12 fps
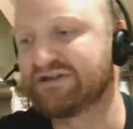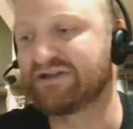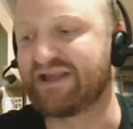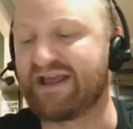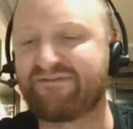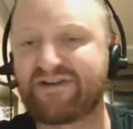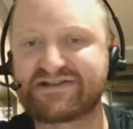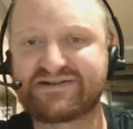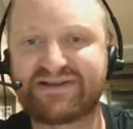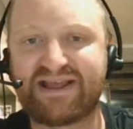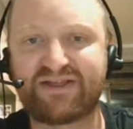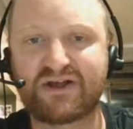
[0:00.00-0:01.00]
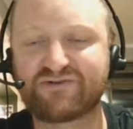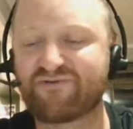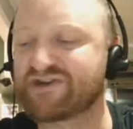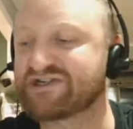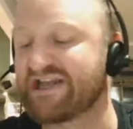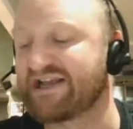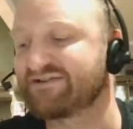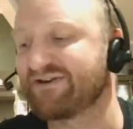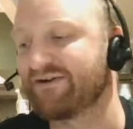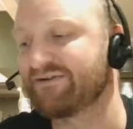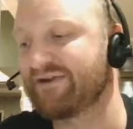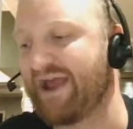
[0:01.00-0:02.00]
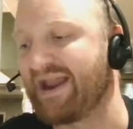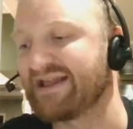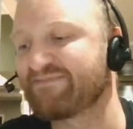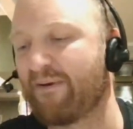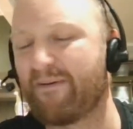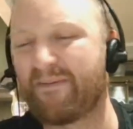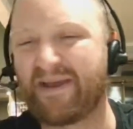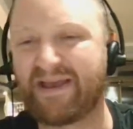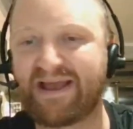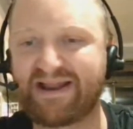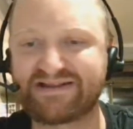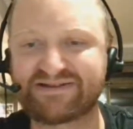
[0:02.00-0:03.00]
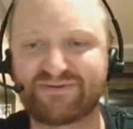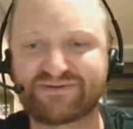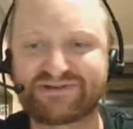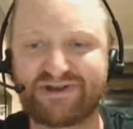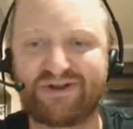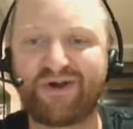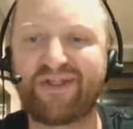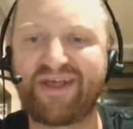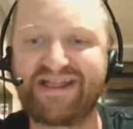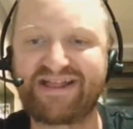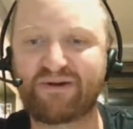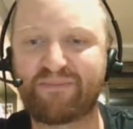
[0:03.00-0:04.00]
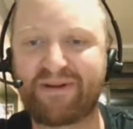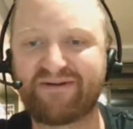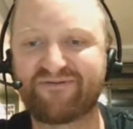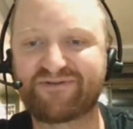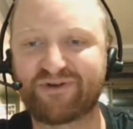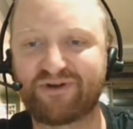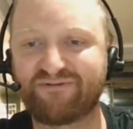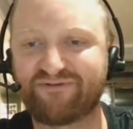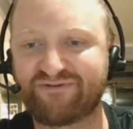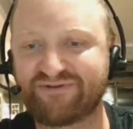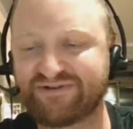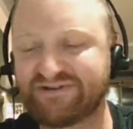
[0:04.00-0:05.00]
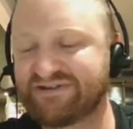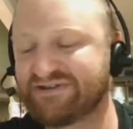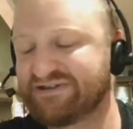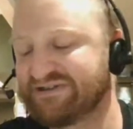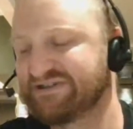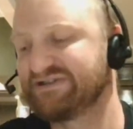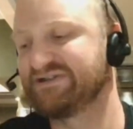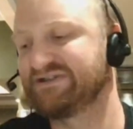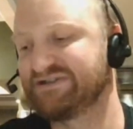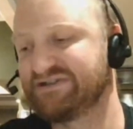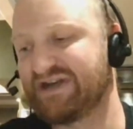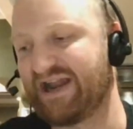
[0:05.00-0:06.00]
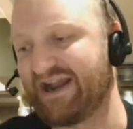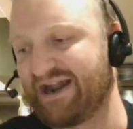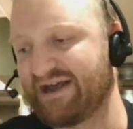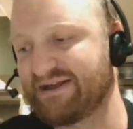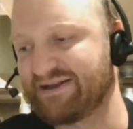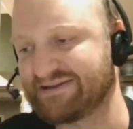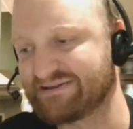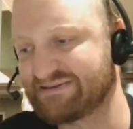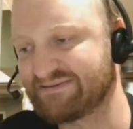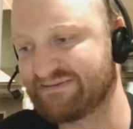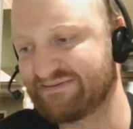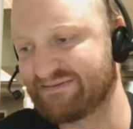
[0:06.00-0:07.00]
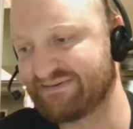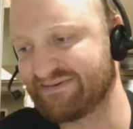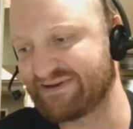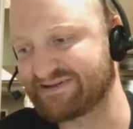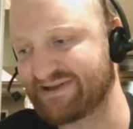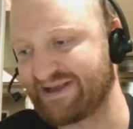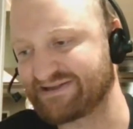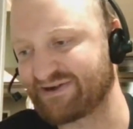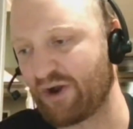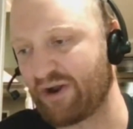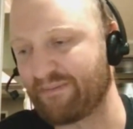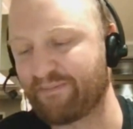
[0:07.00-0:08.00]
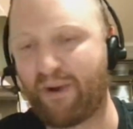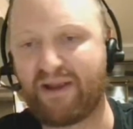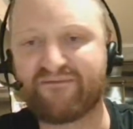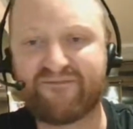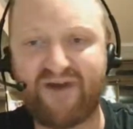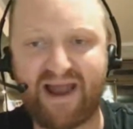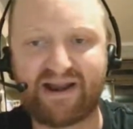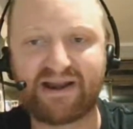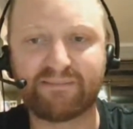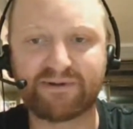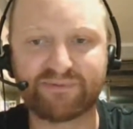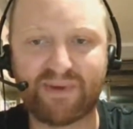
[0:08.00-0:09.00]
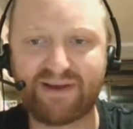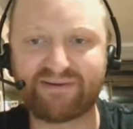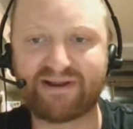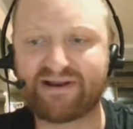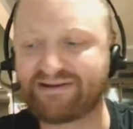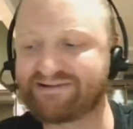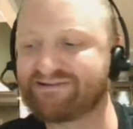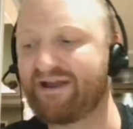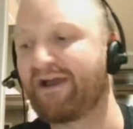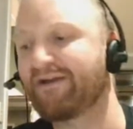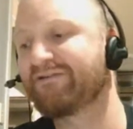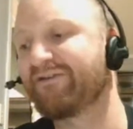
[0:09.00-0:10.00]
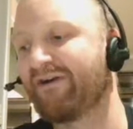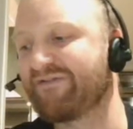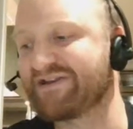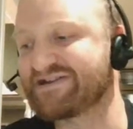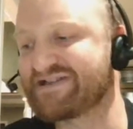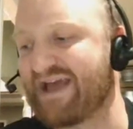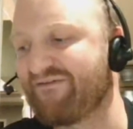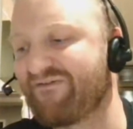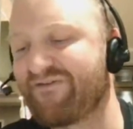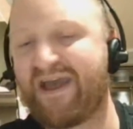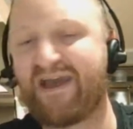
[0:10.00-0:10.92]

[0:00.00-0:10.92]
yeah, if he gets to get those fresh legs on, and he's also got that little bit of sort of, I don't know, he's got a brain fart in him as well, doesn't he? So if you just have